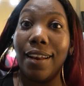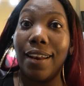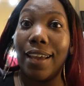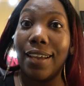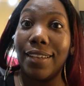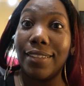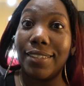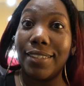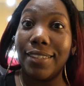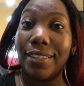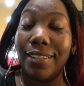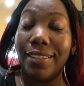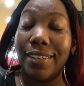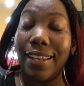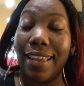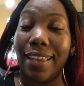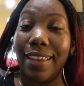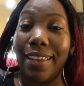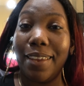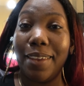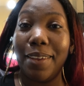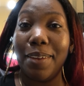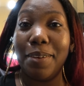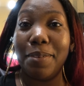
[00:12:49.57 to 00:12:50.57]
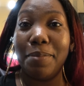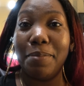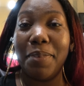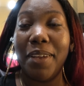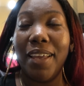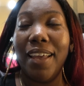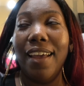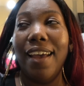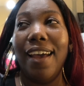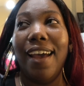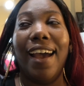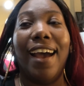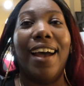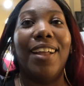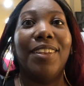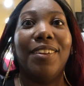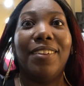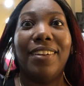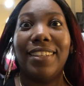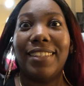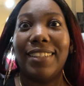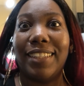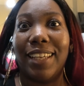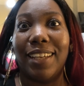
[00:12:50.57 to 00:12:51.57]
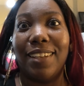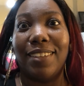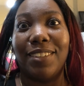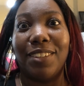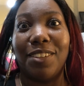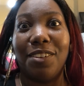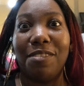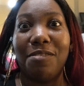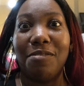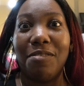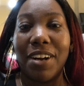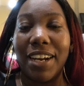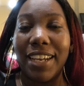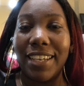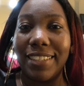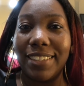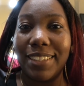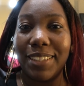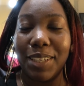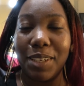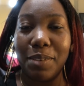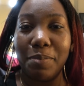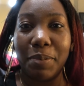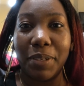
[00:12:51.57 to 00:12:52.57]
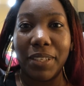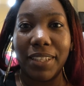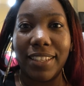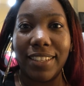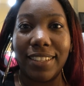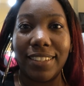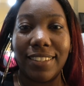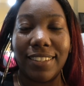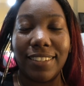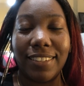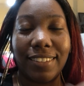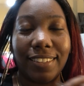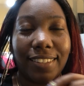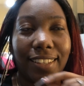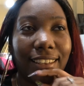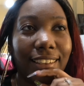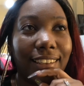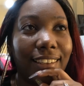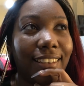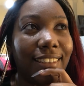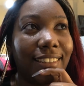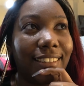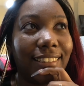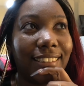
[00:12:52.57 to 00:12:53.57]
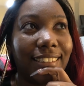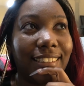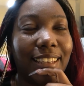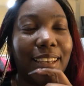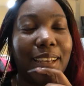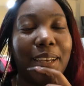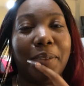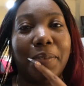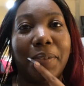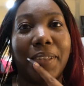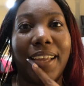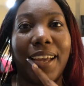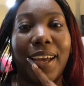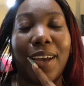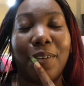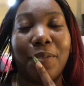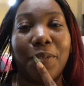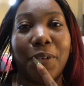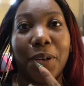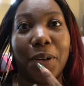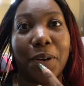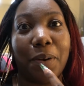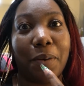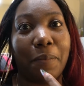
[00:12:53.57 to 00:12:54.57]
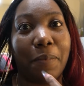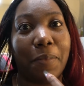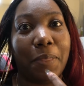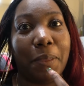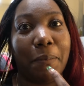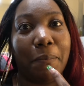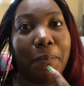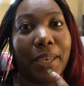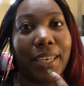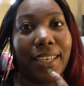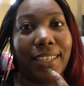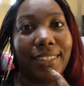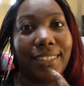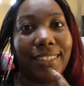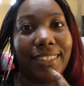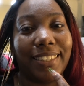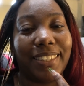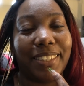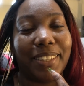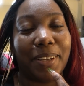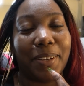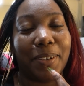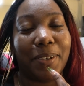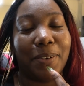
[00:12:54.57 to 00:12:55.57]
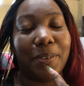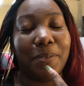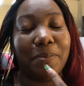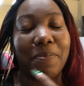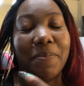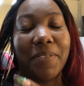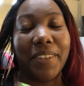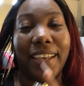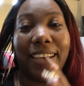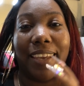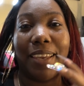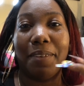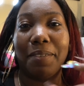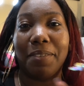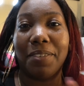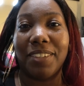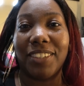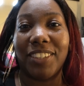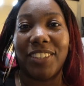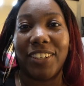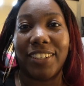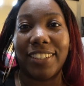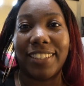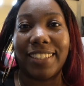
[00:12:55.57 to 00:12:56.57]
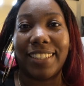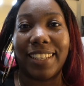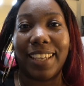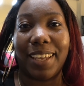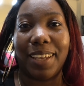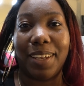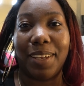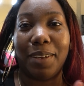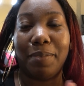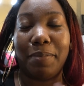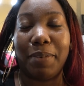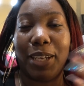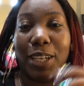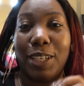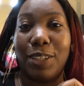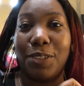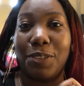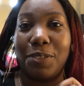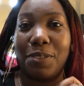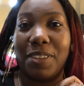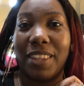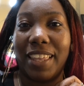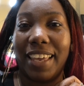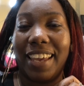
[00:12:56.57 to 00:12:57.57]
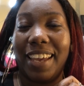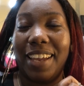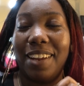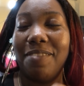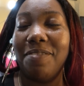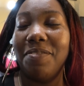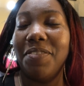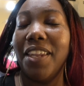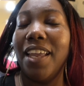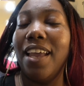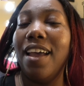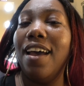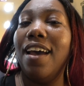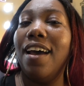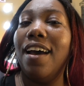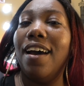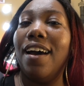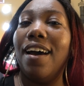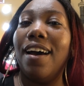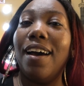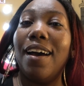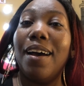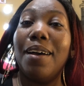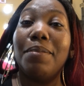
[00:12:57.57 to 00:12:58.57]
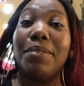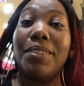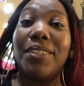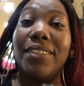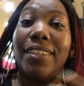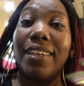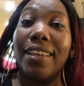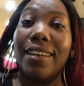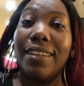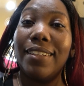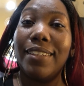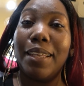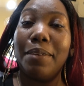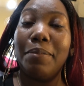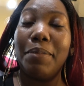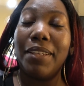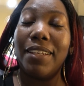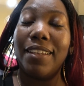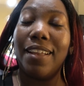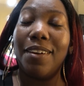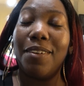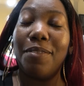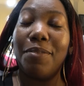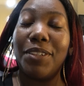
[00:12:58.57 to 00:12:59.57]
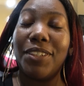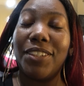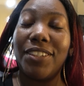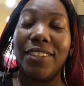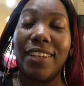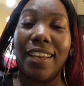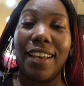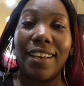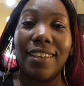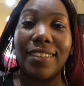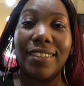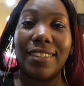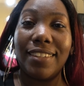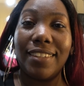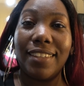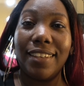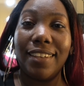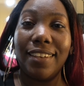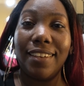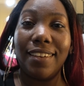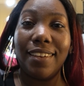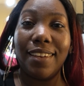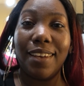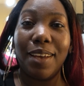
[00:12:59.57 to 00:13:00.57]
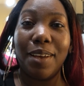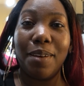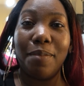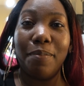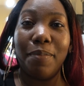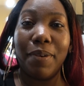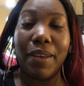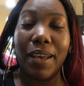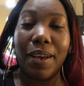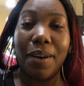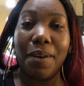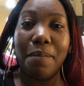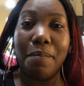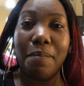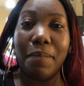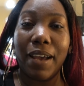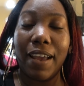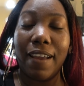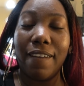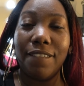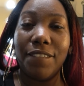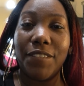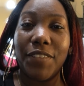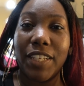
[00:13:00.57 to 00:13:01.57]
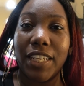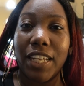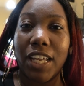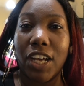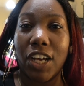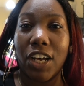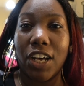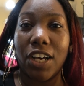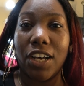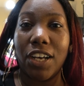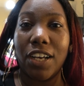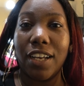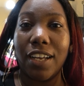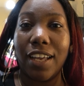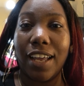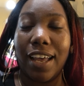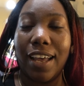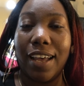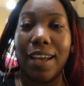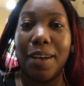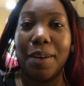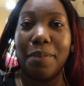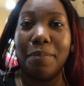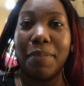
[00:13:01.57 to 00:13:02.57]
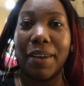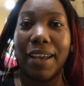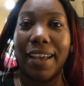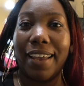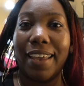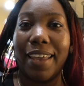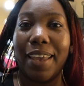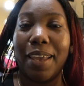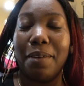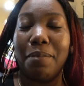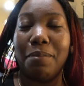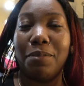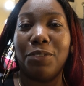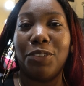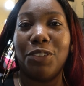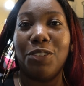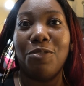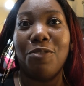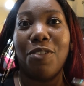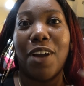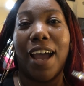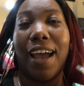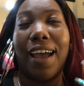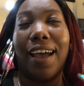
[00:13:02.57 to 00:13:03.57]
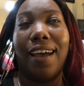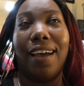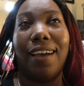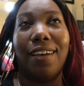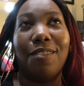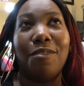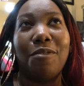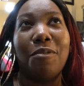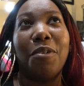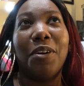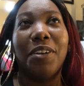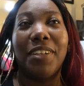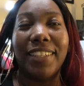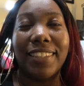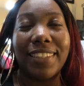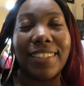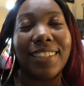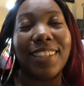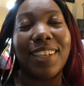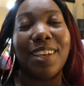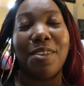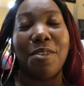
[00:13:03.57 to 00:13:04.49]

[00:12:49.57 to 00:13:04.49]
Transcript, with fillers: nineteen a m I know that sounds crazy, but this is like the time that I work the best. So I am going to try to stay up and do that. Um, so yeah, let me know what you guys think about my vlog. Um, I am wanting to